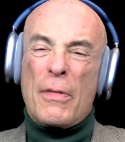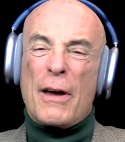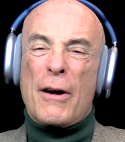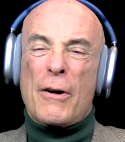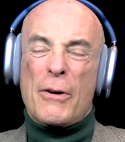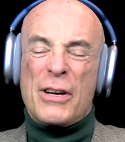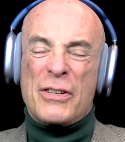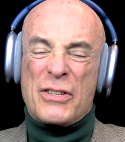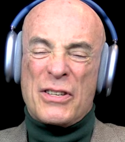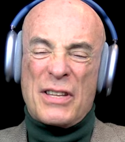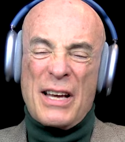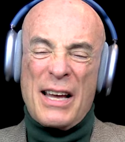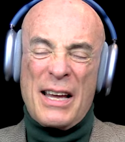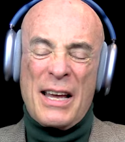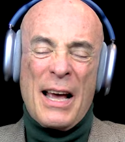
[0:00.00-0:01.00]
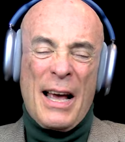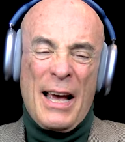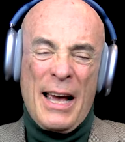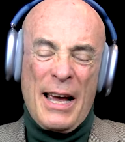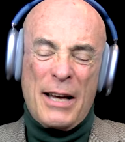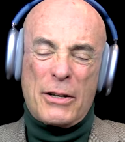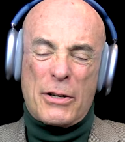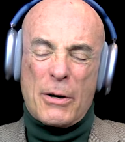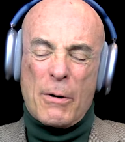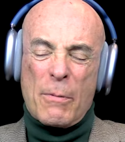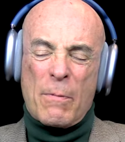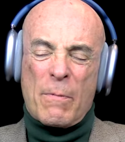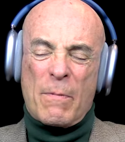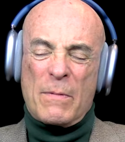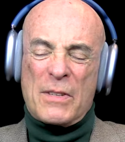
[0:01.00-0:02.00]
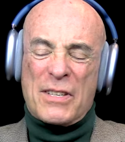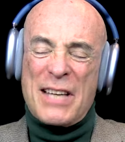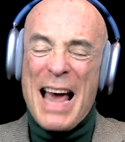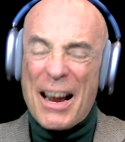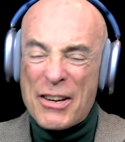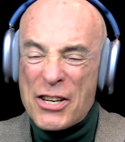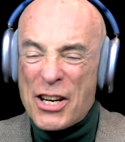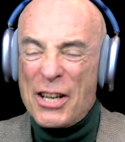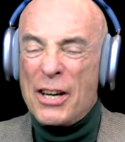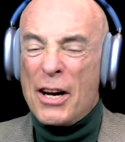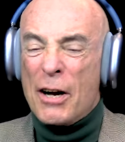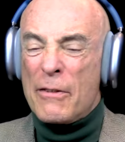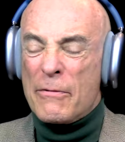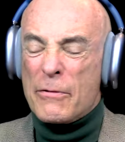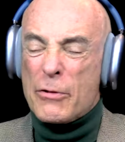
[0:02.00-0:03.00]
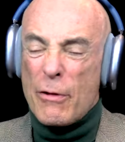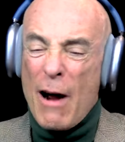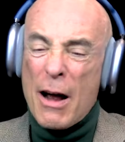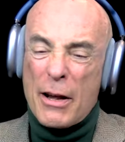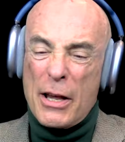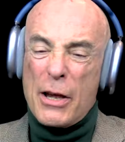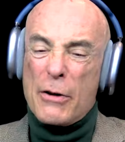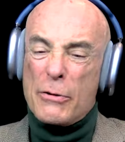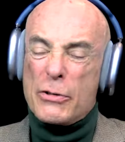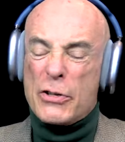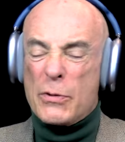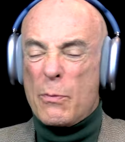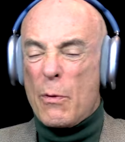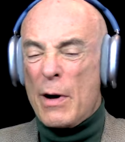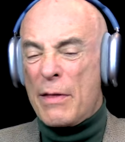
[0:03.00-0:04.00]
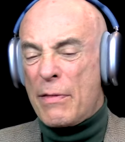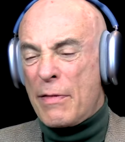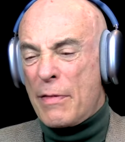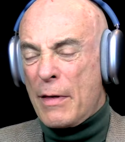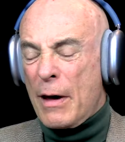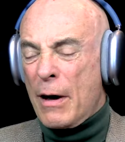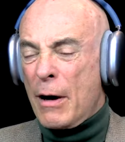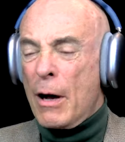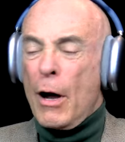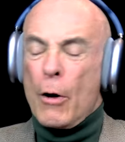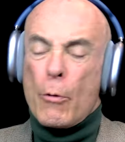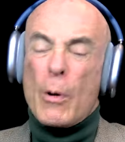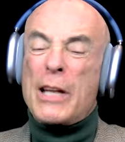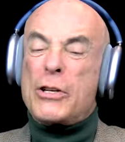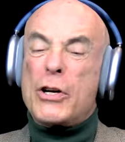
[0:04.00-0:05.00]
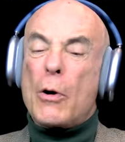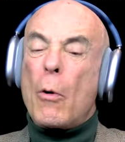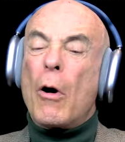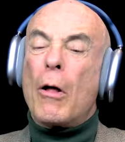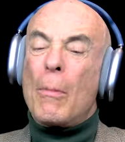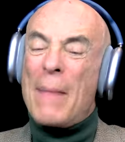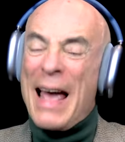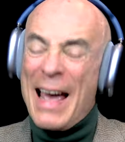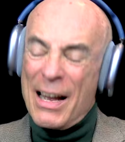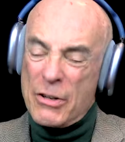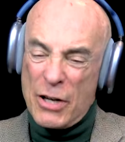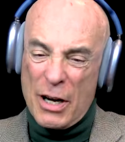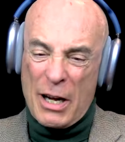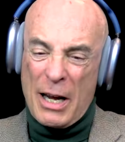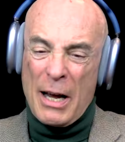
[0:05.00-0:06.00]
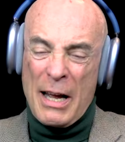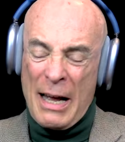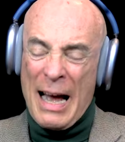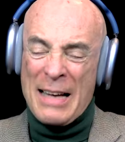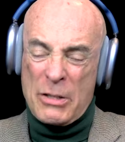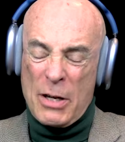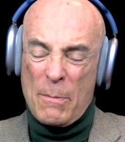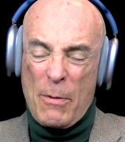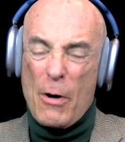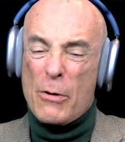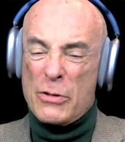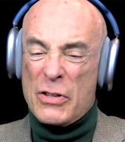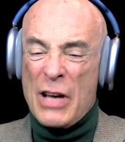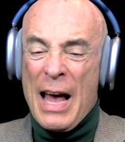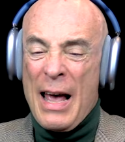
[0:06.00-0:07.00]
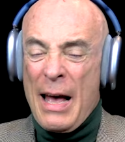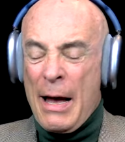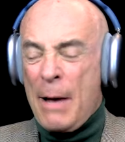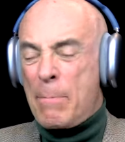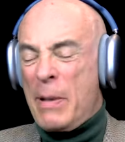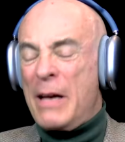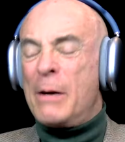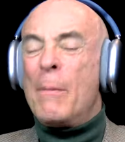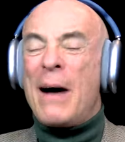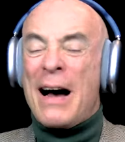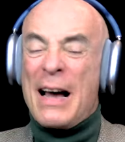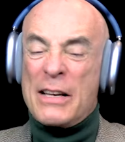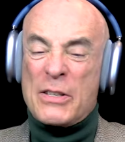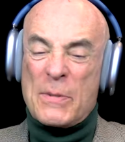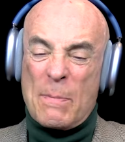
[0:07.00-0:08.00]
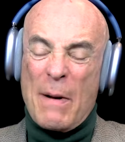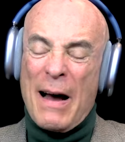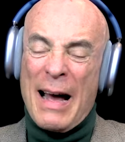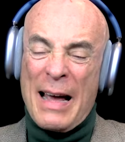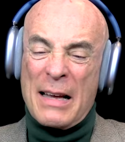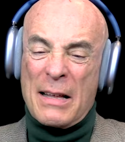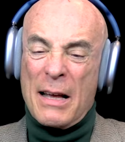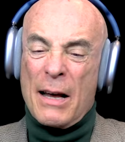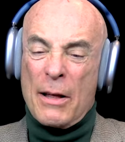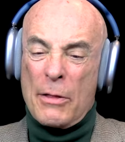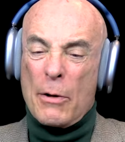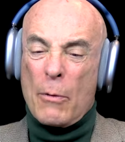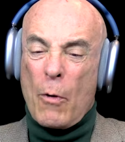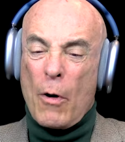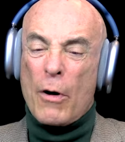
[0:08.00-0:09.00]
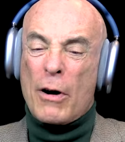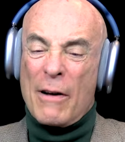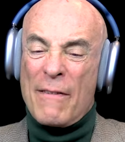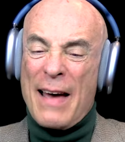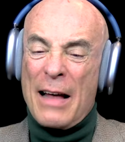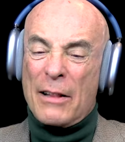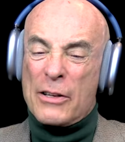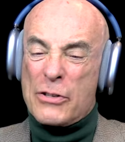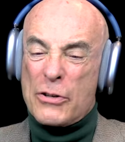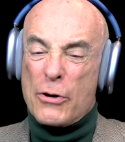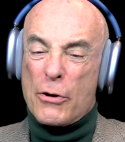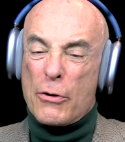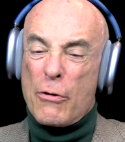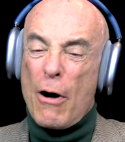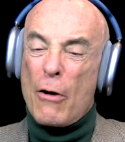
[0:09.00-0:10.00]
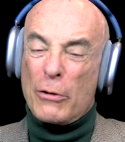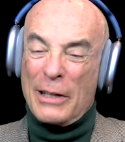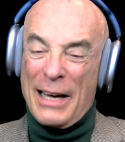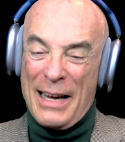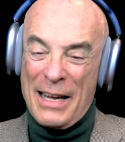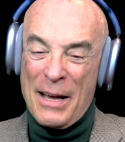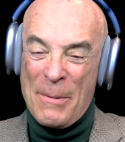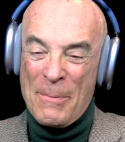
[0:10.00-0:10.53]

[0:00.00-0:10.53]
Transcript: there is the intersection of drug use with ritual magic, I suppose, epitomized by the work of Aleister Crowley.